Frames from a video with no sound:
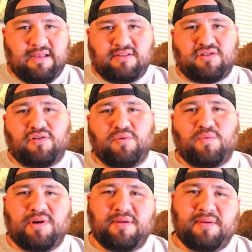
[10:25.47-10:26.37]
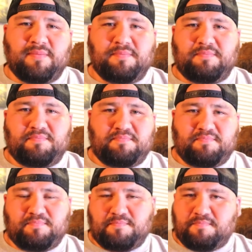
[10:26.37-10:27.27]
so you want
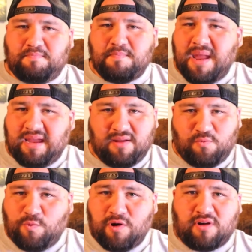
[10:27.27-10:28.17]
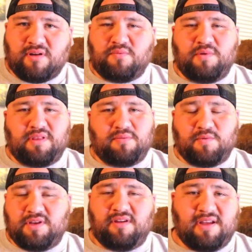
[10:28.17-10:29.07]
to make it work with
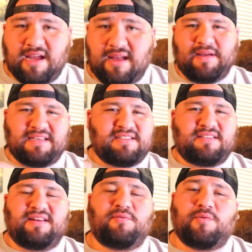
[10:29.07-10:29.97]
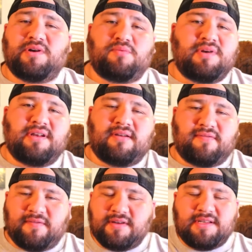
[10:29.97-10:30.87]
what you got. I just didn't want to run out of
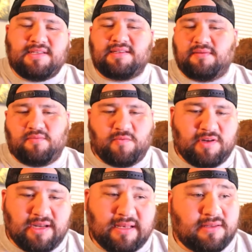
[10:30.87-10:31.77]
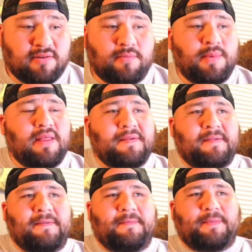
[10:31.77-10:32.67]
funds and whatnot, so
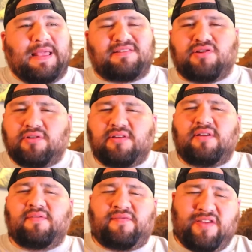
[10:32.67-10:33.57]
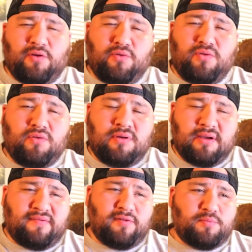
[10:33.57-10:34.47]
I sold a few
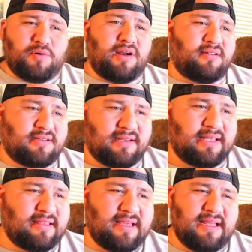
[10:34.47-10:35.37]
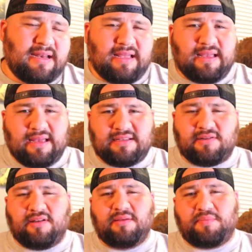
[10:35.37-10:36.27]
products like that. I
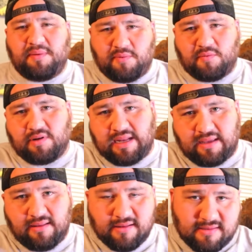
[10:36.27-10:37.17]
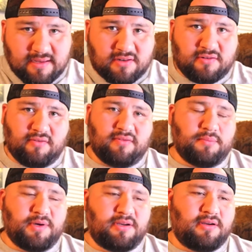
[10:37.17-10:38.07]
saw that people were liking the texture of the
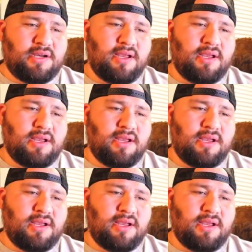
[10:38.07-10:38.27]
butter,